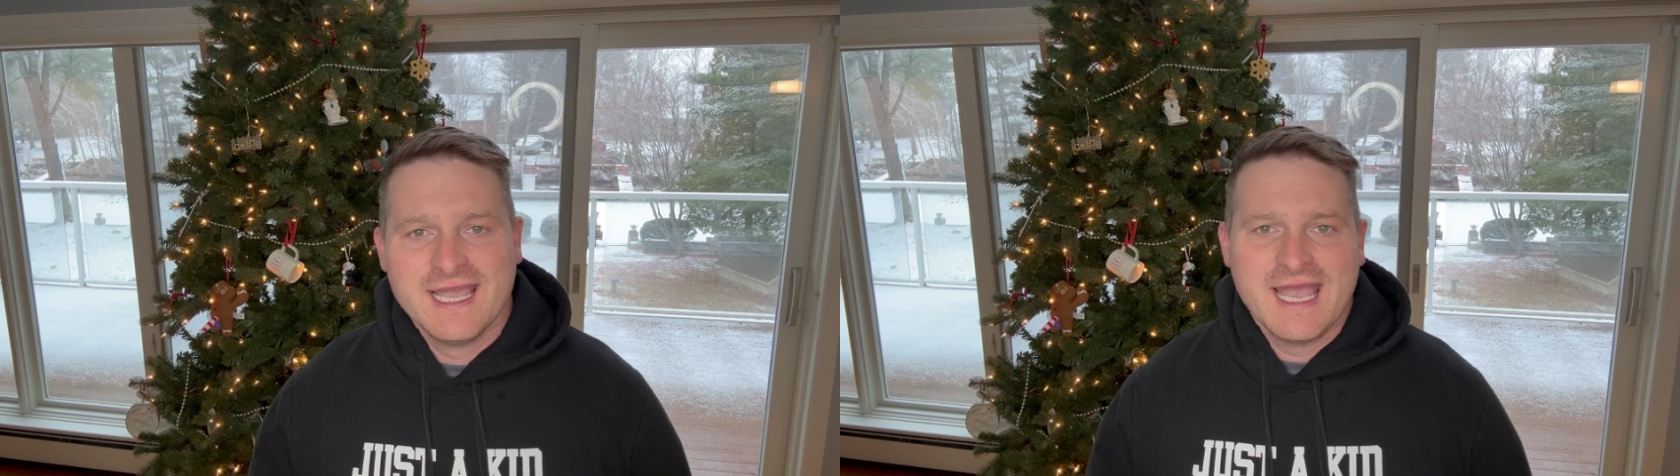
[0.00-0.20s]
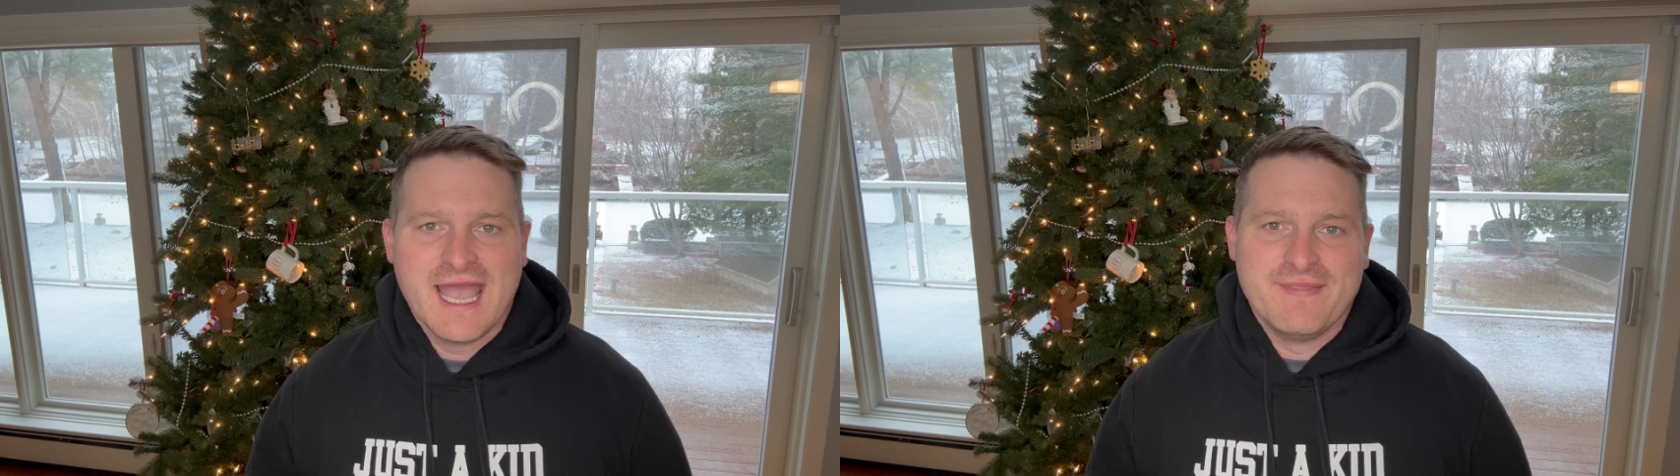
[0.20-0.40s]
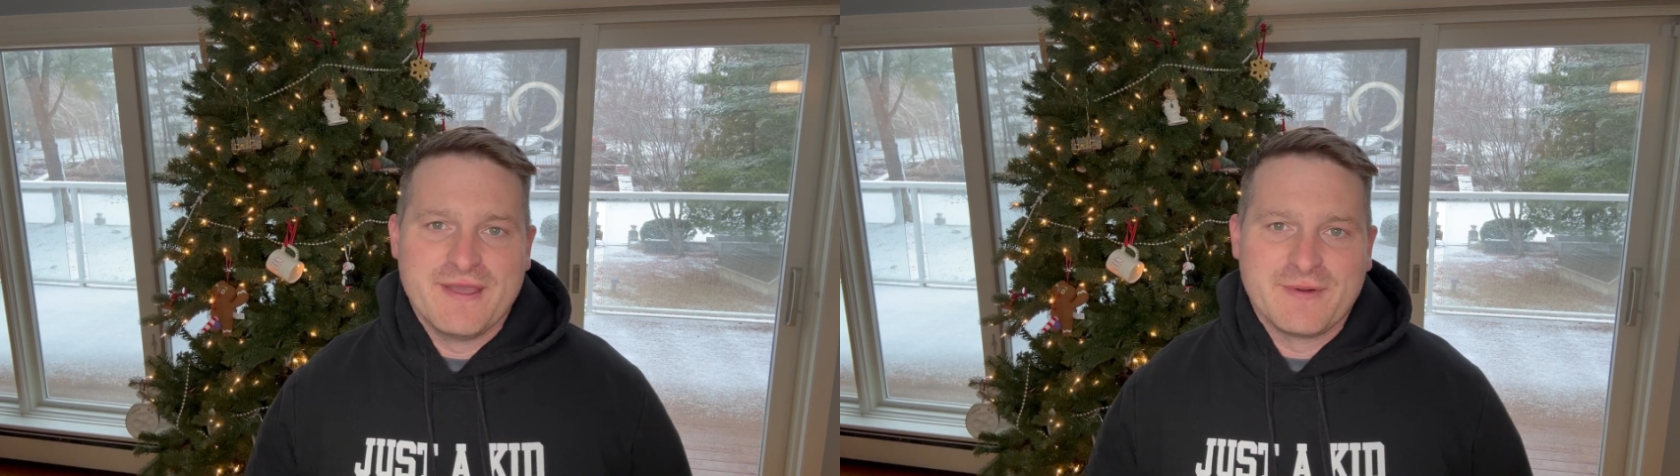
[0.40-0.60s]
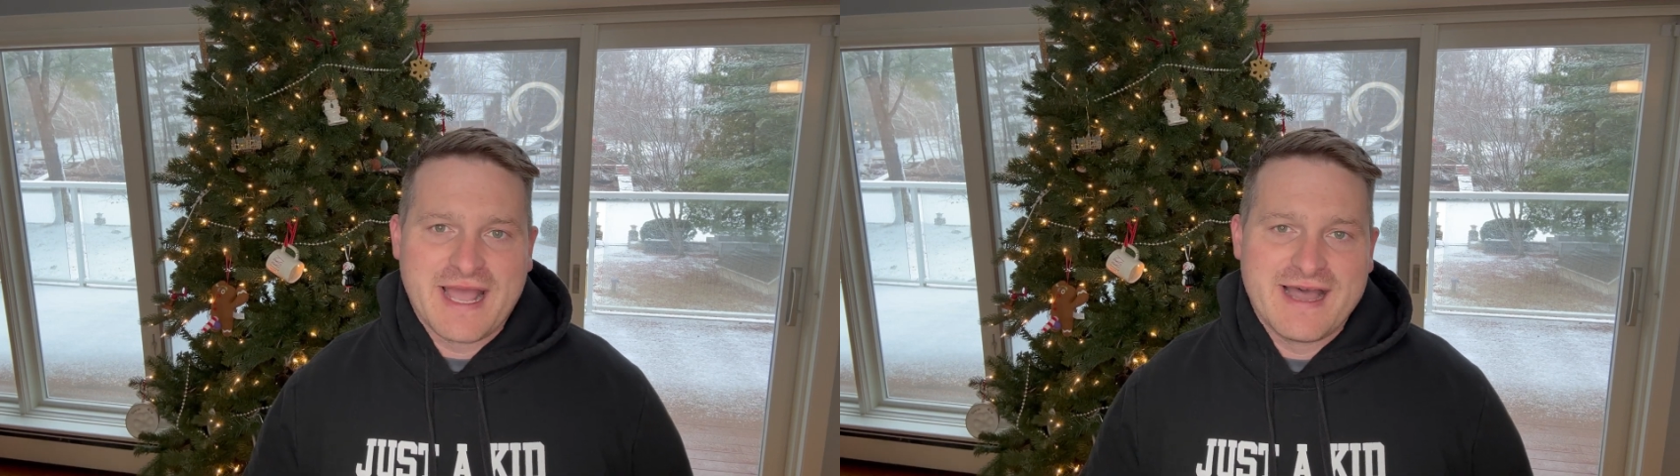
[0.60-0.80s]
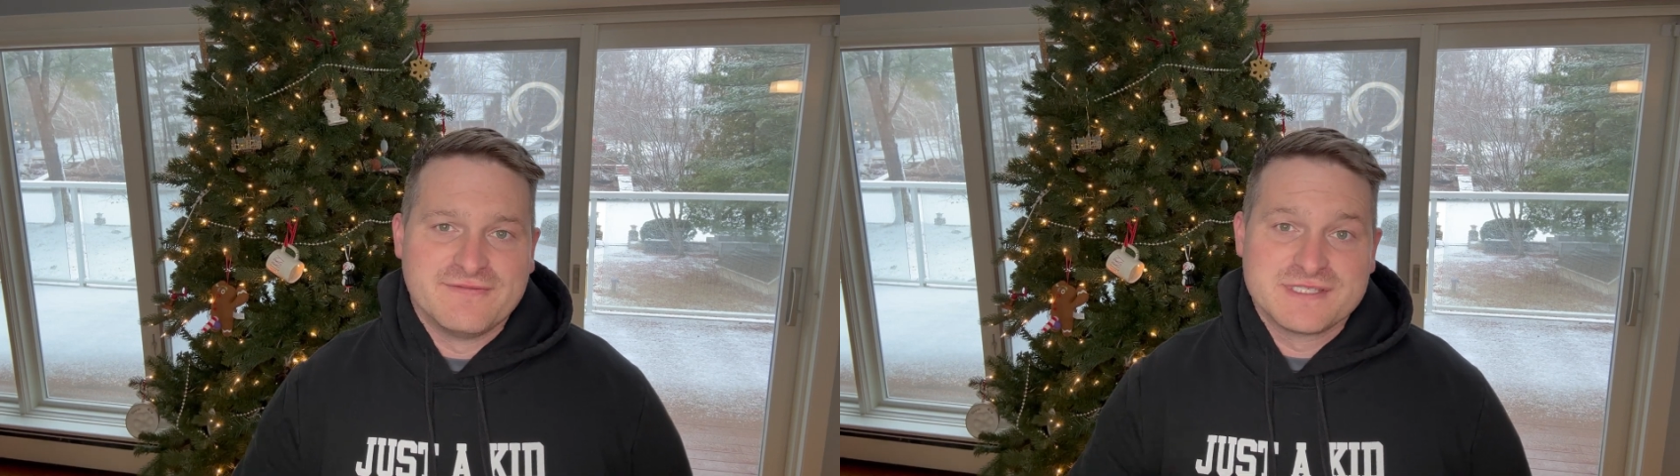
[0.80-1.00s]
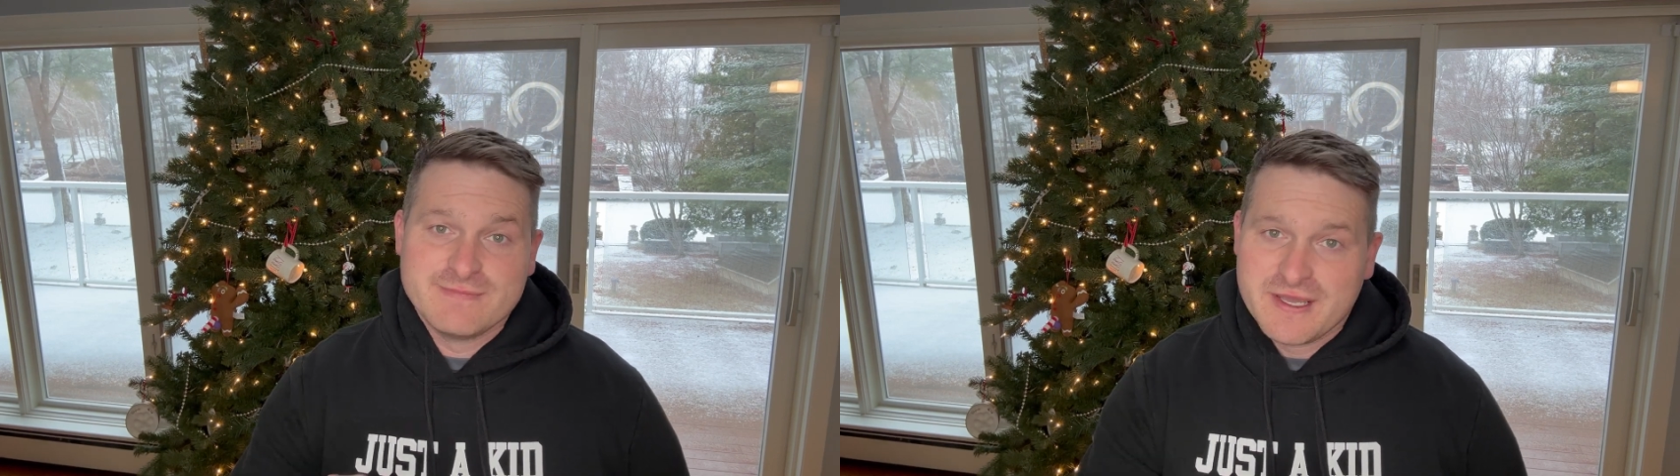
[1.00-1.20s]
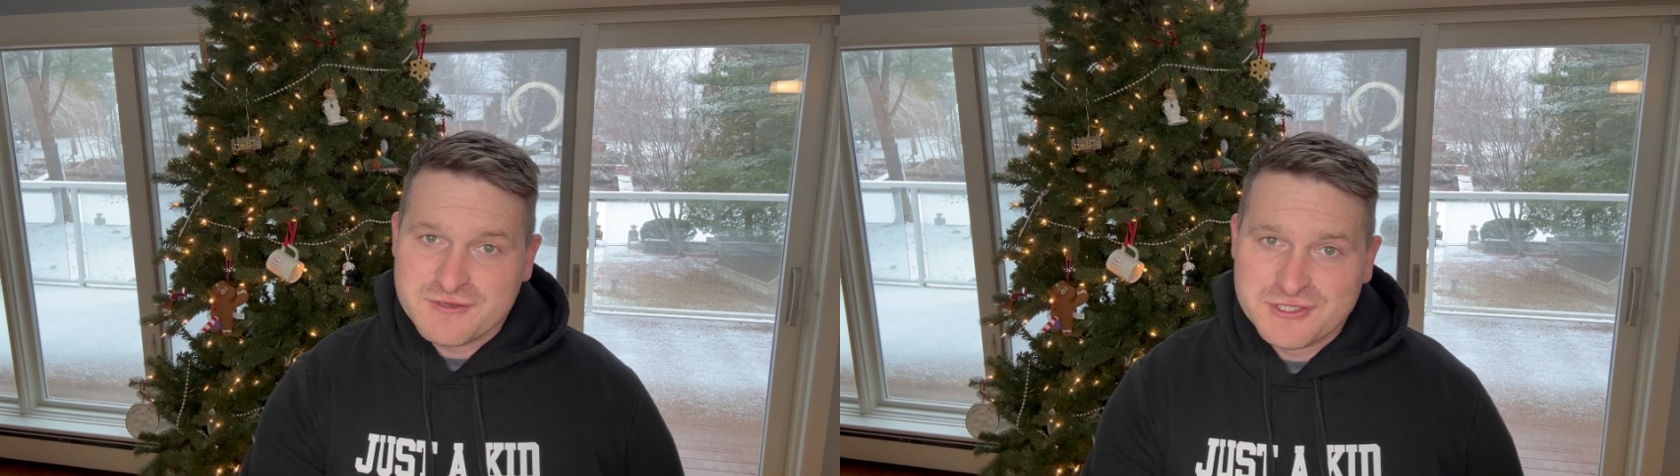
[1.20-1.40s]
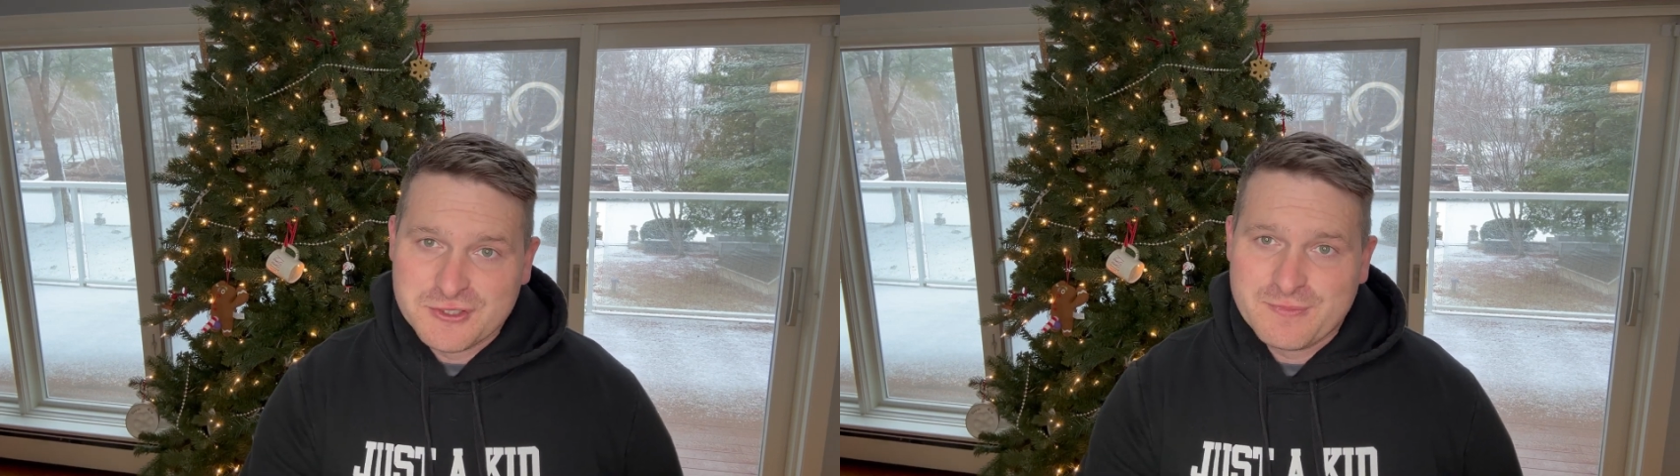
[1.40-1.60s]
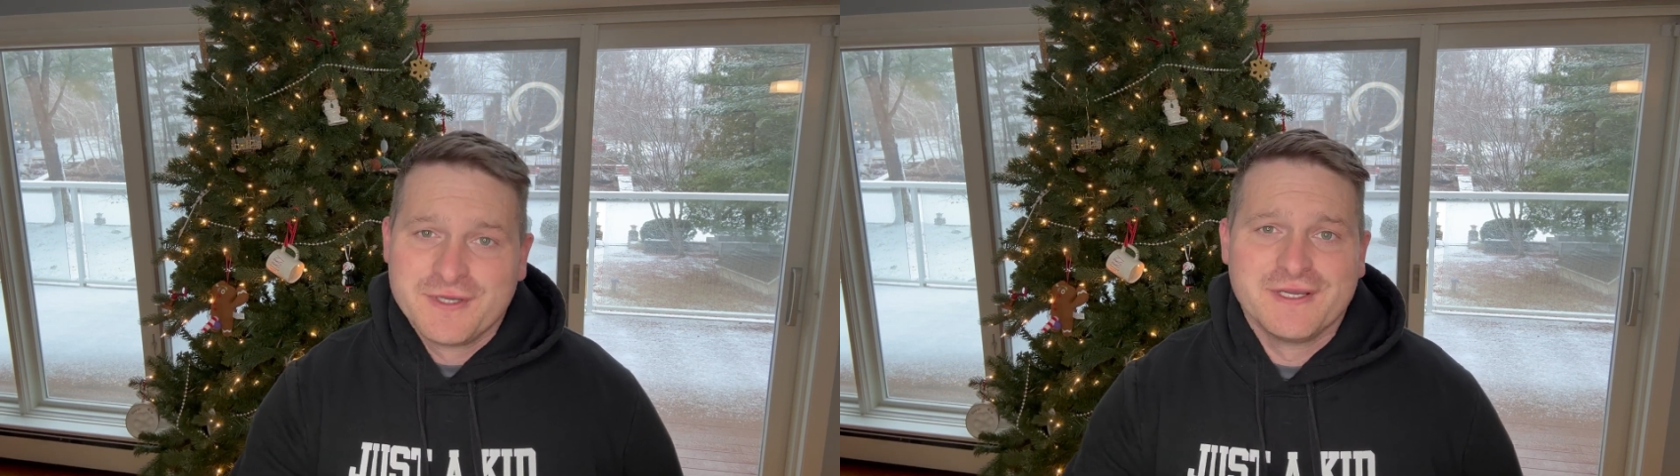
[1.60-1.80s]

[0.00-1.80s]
and they would have tomato soup